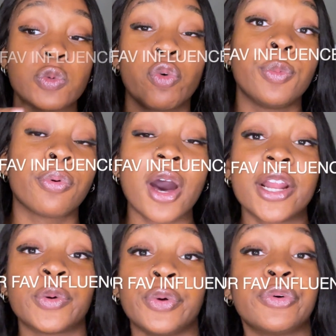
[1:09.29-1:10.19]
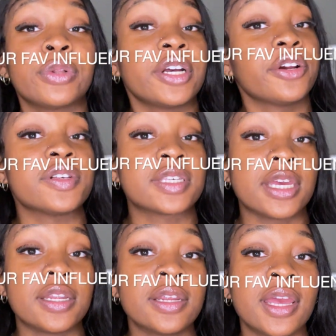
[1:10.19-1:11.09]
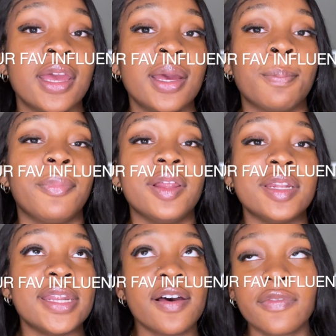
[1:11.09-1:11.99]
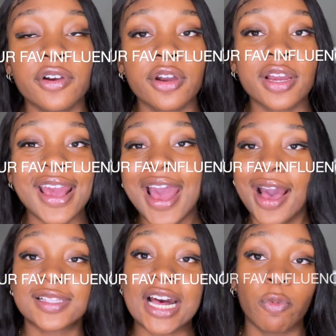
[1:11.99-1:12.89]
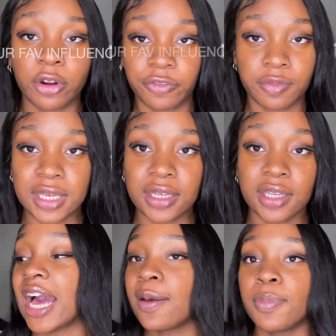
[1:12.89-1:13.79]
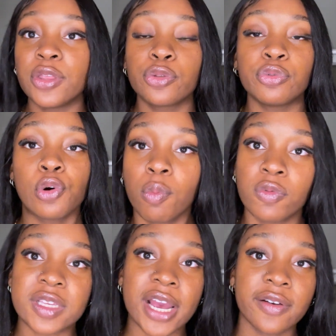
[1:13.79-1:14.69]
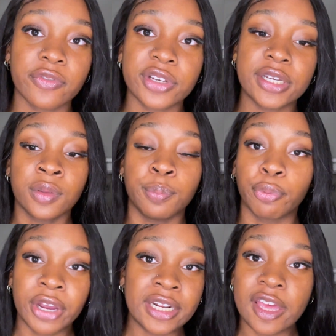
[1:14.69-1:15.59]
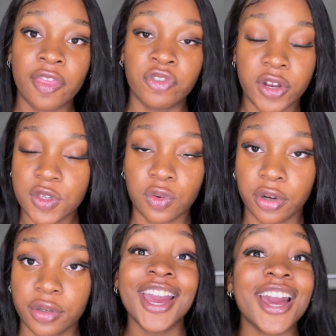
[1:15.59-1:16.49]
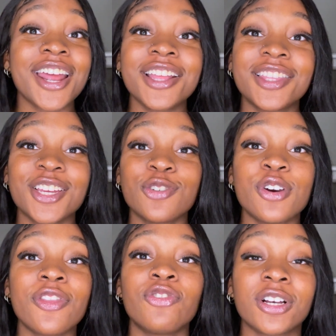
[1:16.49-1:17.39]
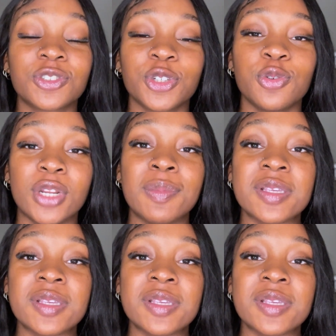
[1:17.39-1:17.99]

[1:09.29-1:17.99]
one product will clear your skin, but never has that worked for me. I've been through almost every brand in the drugstore. Anything you in the drugstore, you name